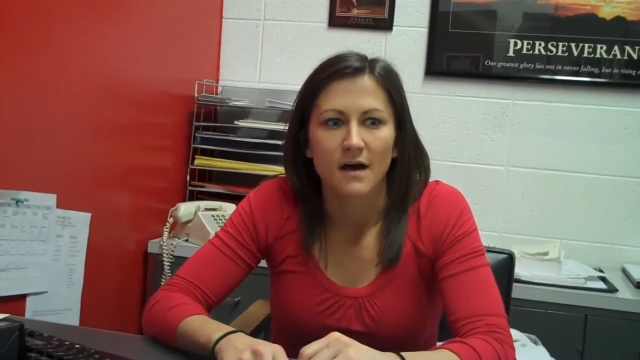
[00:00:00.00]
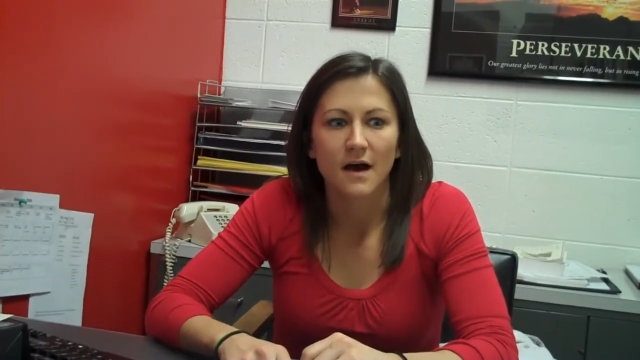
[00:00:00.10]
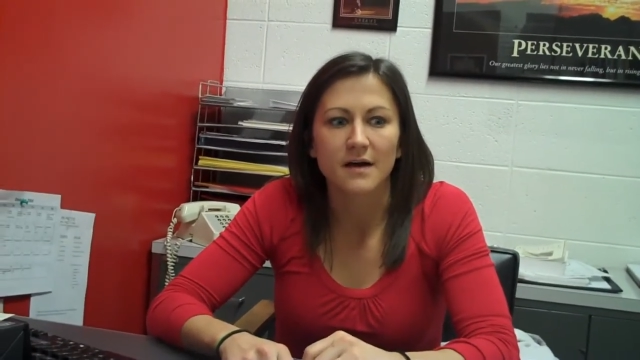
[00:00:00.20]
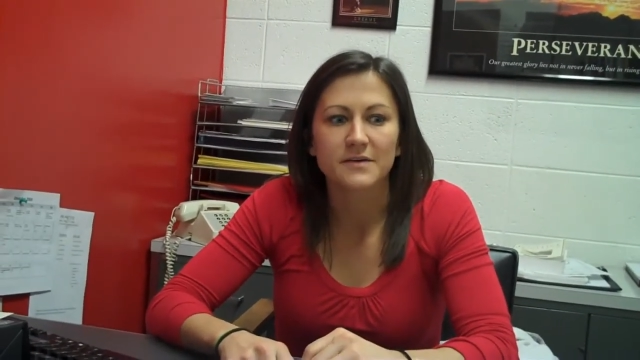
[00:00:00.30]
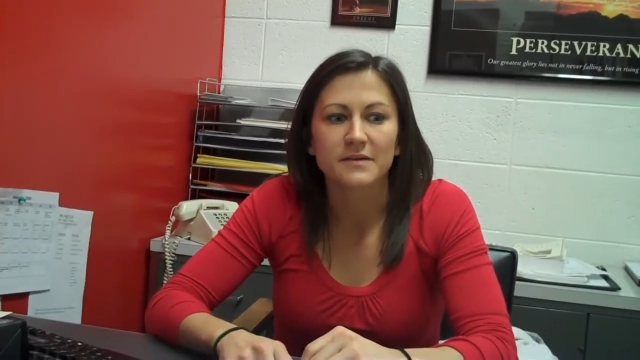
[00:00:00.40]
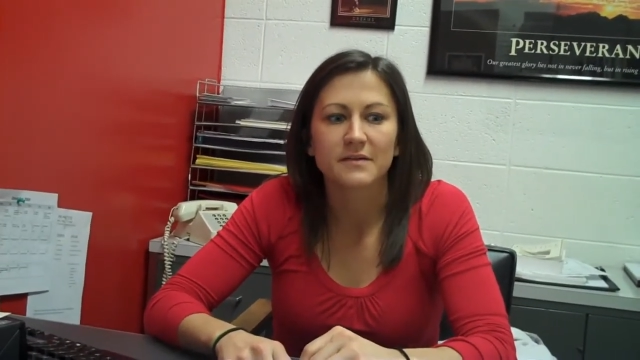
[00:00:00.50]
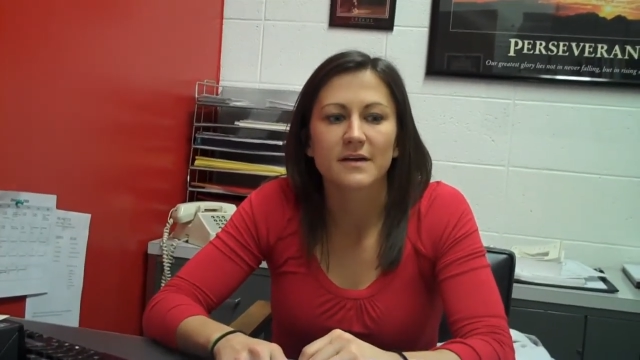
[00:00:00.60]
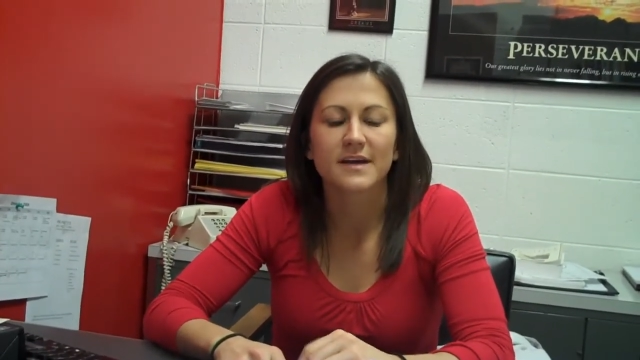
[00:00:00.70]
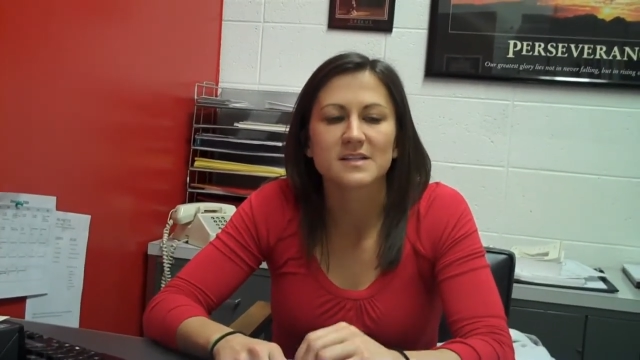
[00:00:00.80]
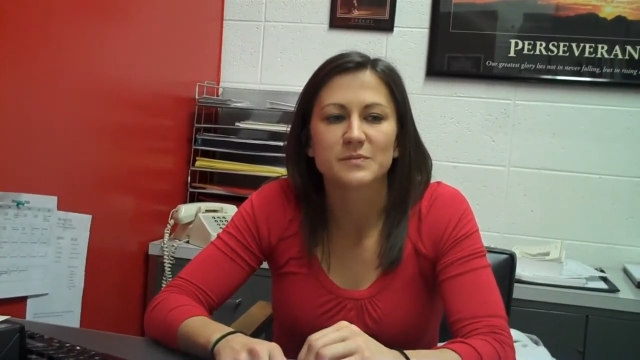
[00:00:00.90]

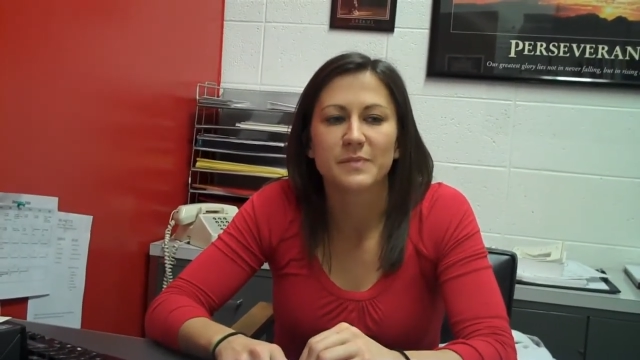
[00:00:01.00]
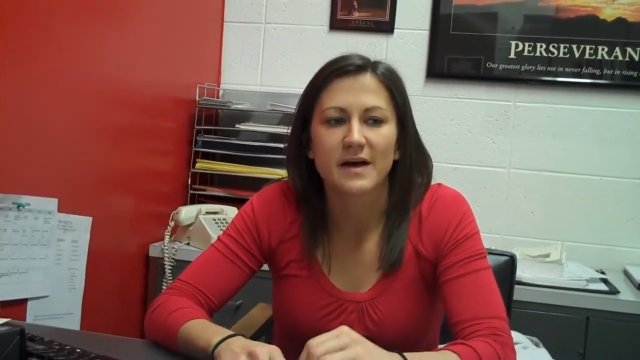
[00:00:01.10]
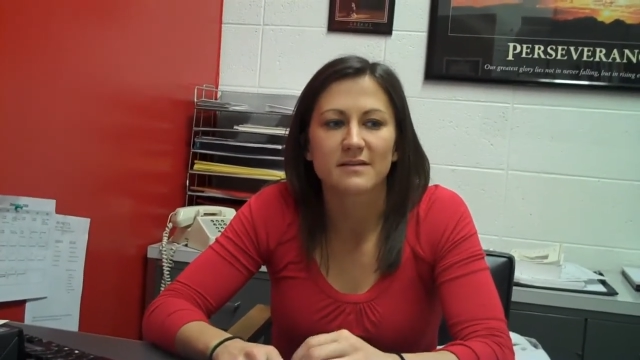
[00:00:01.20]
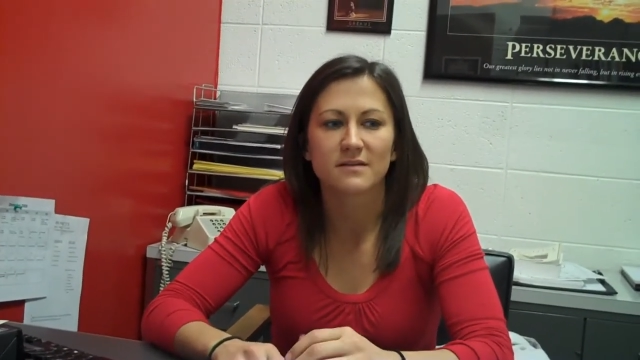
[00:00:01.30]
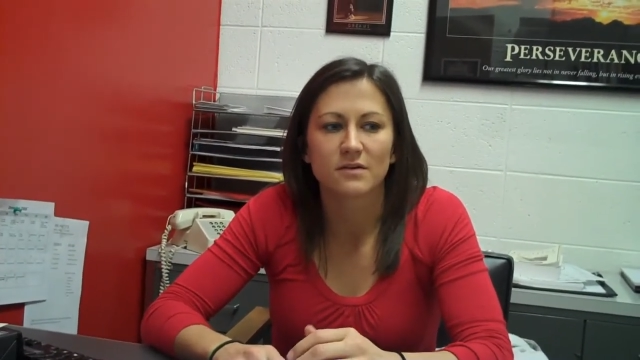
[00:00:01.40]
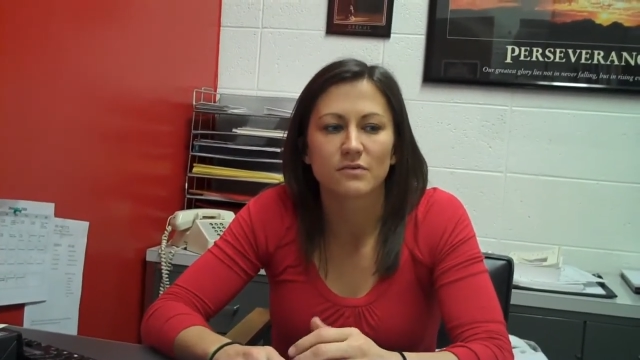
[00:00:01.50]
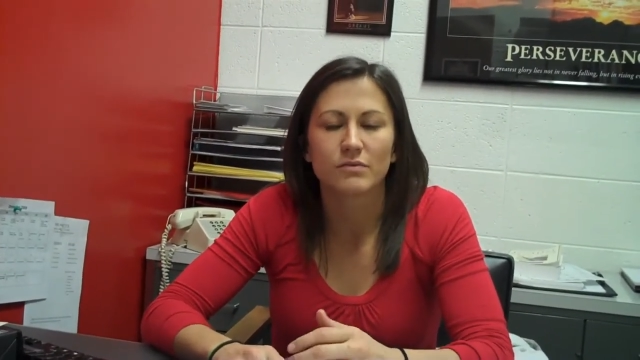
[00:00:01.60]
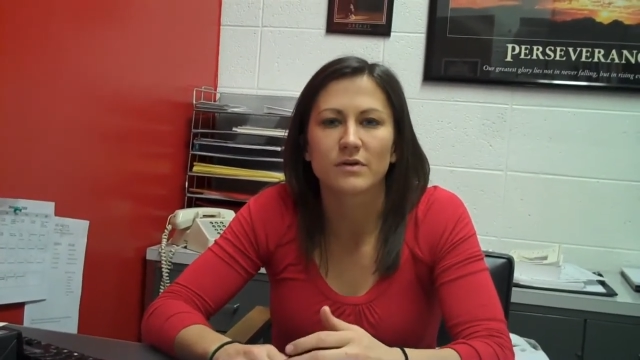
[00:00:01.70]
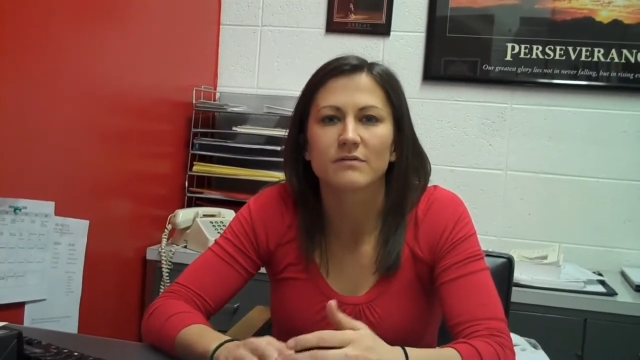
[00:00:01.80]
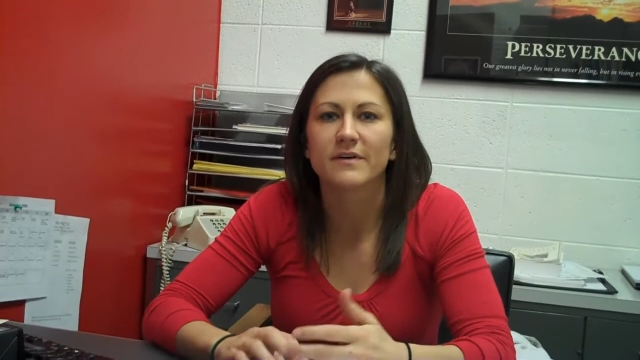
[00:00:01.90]
Against Bethel,
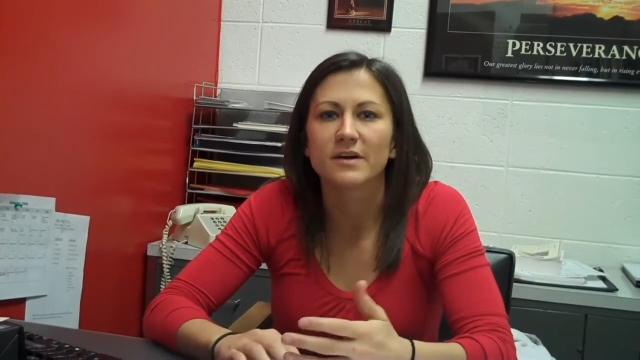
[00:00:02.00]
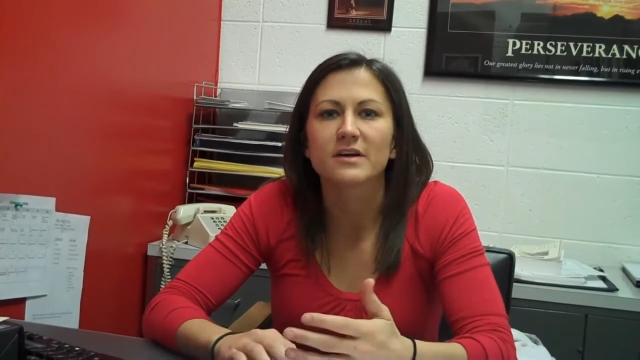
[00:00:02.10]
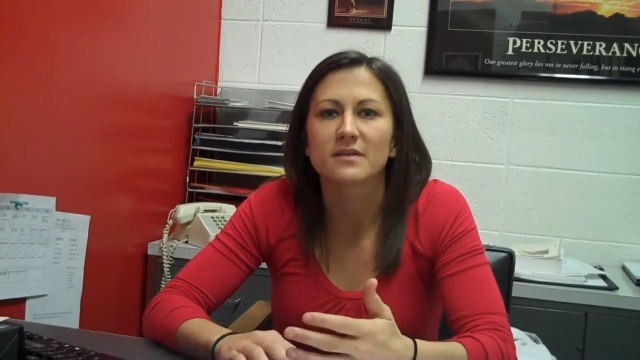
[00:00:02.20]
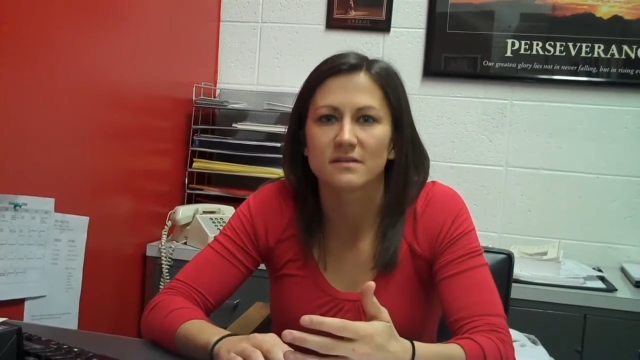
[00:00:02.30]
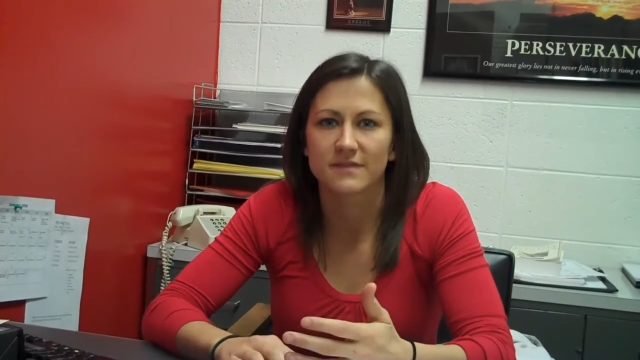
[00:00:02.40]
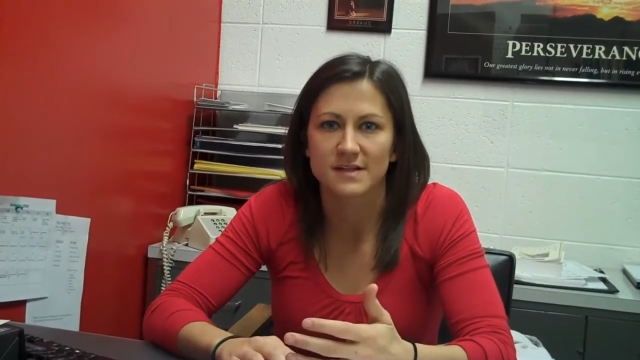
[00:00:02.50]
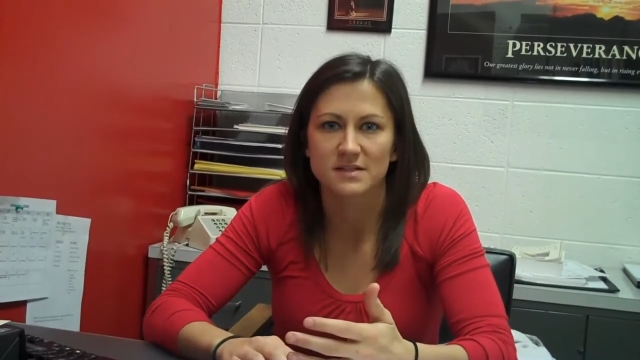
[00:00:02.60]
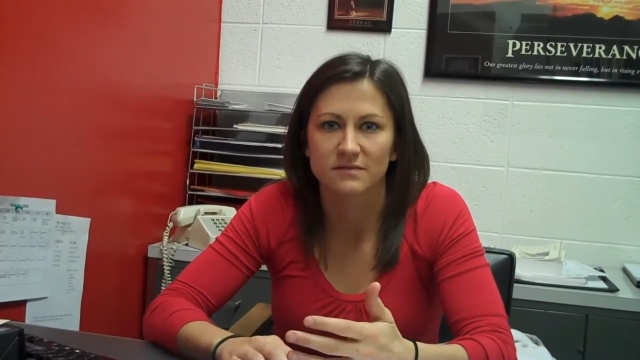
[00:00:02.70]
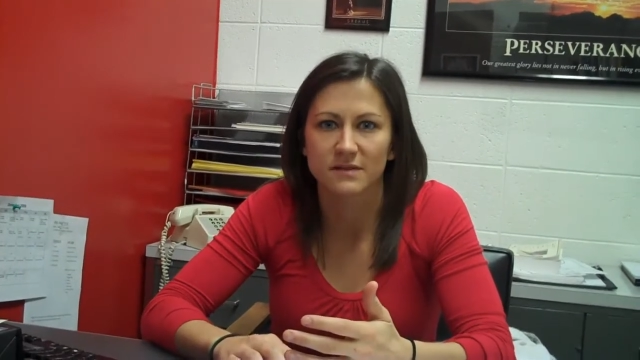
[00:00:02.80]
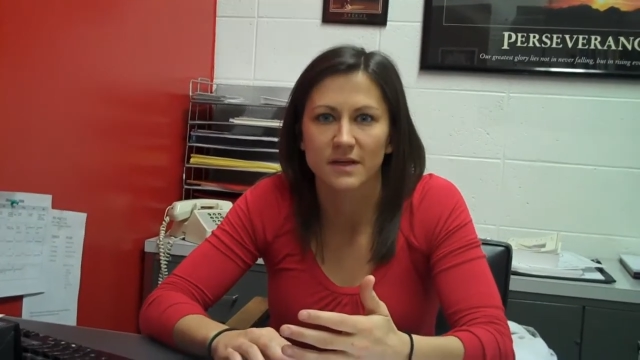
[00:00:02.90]
we were very good
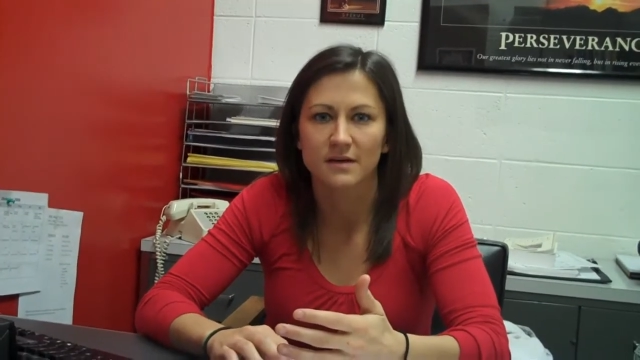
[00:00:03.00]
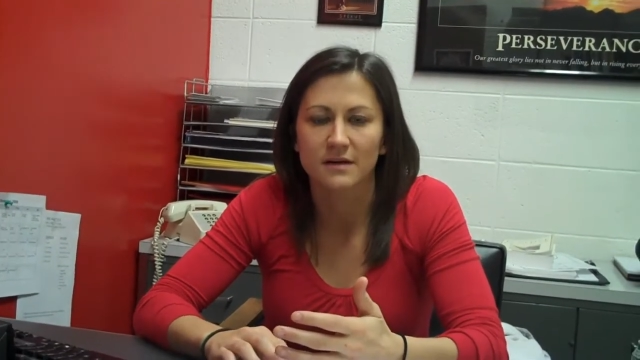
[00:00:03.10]
defensively.